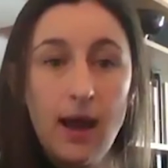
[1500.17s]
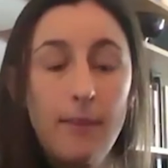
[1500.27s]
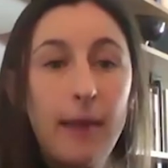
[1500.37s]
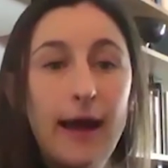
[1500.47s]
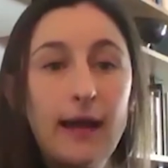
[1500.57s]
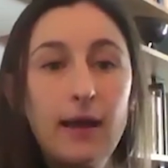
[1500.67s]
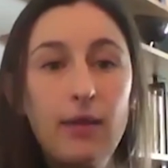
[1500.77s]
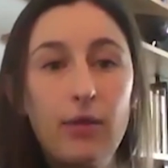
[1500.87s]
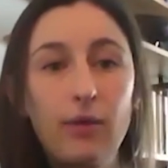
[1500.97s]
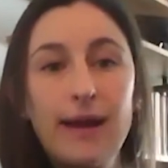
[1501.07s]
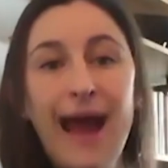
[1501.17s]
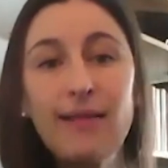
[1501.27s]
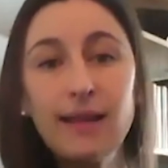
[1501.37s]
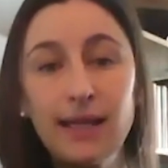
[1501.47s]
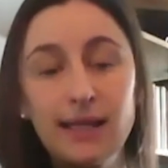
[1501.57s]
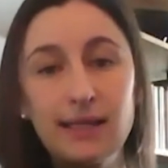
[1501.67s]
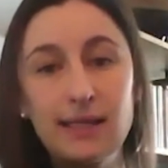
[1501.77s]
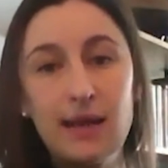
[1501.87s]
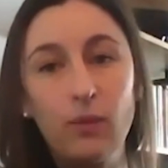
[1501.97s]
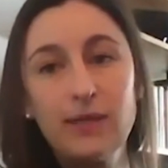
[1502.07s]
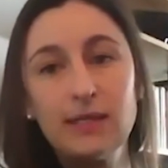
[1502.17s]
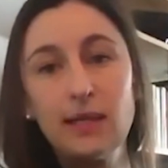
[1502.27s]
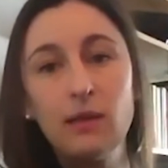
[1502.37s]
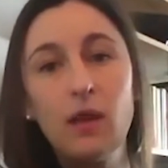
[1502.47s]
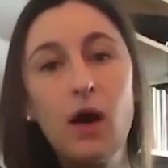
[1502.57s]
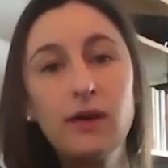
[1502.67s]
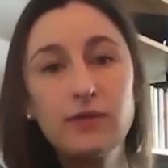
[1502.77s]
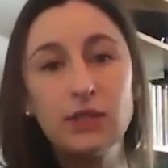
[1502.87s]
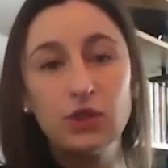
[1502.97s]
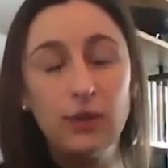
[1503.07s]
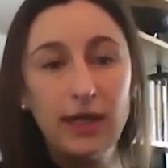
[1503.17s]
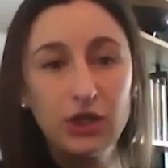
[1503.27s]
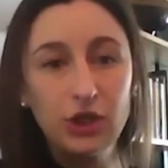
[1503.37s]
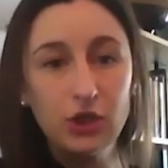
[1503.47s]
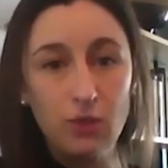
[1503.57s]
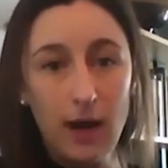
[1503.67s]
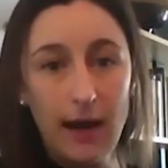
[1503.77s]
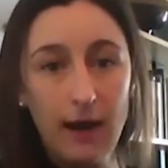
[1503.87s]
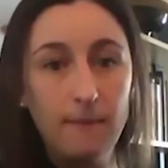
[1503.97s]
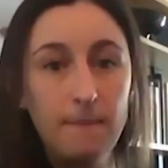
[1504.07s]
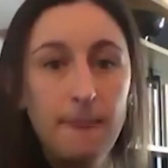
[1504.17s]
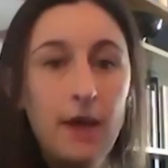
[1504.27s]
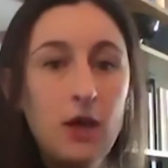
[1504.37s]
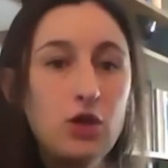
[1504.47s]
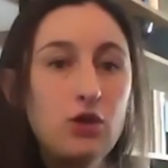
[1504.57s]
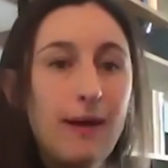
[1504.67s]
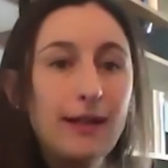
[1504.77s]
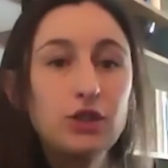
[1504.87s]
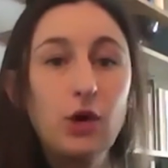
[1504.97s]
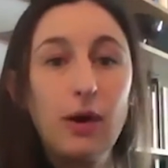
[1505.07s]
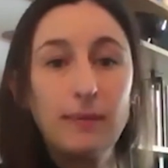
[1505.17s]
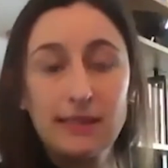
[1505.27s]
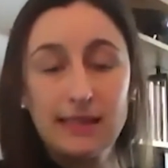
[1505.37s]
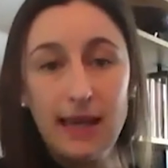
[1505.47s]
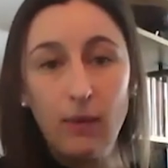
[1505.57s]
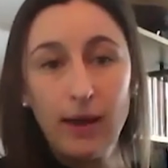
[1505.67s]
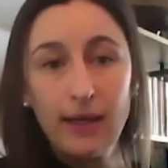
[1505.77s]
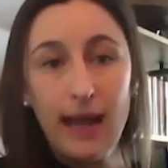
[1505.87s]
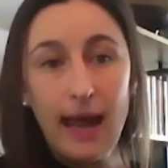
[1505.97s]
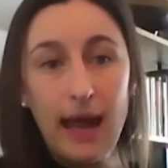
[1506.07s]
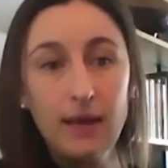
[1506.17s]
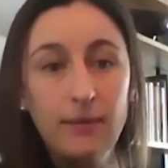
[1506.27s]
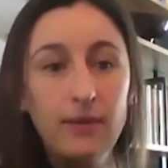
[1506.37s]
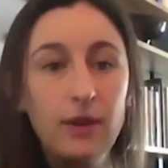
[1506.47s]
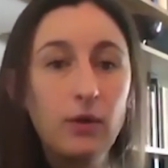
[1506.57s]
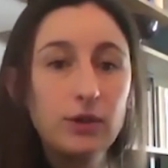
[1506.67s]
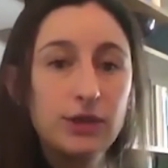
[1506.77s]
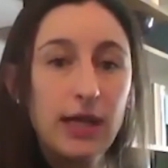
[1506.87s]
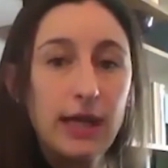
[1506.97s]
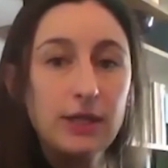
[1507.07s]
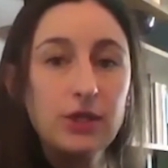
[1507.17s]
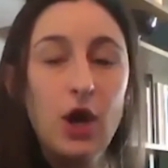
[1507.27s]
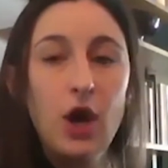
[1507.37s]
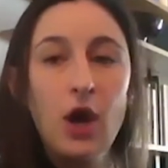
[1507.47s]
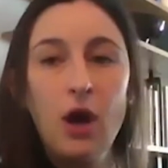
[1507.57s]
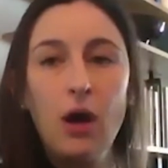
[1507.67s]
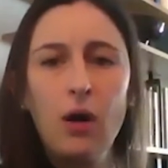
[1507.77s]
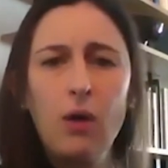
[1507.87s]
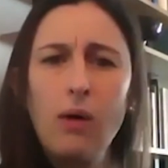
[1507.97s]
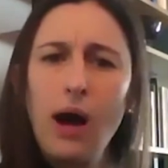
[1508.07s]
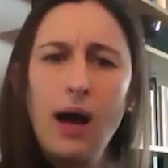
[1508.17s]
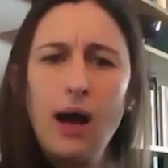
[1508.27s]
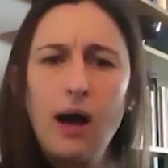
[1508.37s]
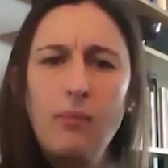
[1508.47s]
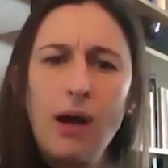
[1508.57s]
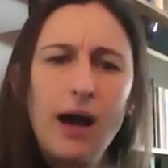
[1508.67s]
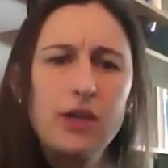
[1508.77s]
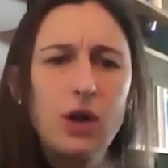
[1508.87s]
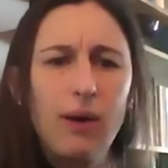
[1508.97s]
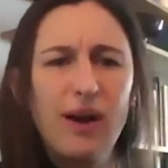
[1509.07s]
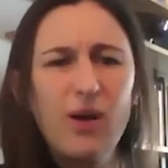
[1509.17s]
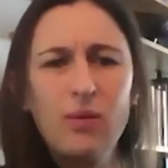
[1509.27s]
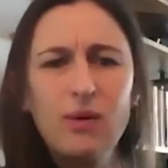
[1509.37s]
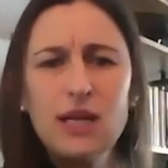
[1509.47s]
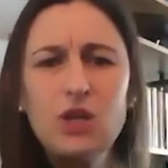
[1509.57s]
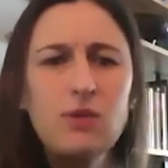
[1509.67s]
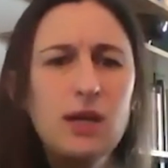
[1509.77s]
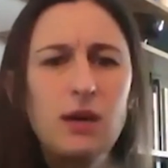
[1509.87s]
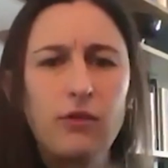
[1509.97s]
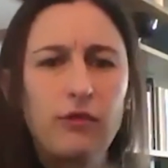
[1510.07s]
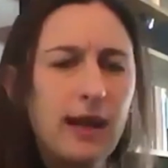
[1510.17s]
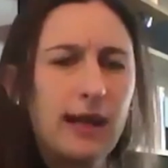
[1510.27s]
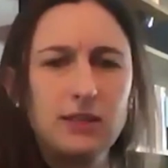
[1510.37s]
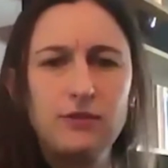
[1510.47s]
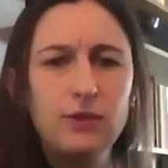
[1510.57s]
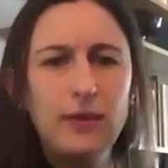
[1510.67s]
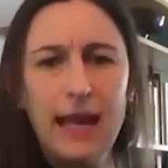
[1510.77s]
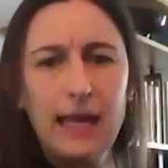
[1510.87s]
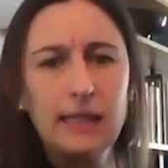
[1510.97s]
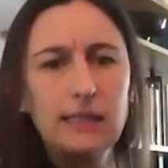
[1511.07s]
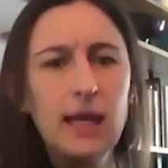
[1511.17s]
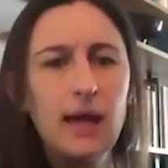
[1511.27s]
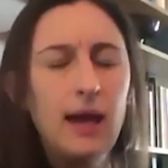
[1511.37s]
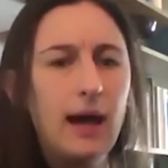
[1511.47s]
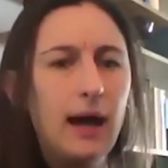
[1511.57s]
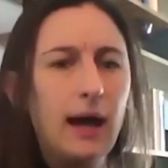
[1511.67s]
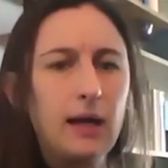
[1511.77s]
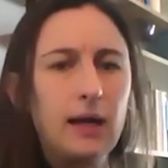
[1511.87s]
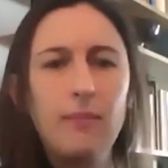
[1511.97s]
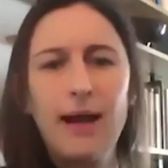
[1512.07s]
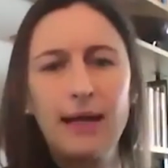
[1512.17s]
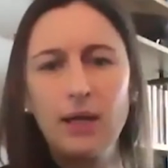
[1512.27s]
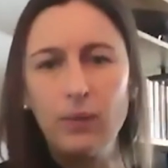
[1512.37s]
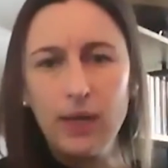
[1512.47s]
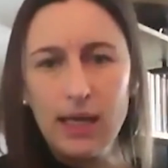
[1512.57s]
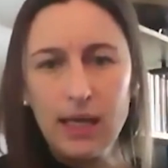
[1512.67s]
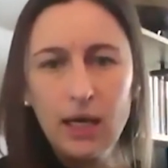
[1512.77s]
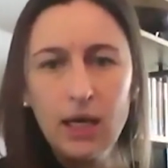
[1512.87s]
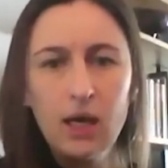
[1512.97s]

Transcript: But the reality is that we see a lot of situations where you might show up to site one day, the owner says, oh, I don't need you here for the next few days. Come back in a week.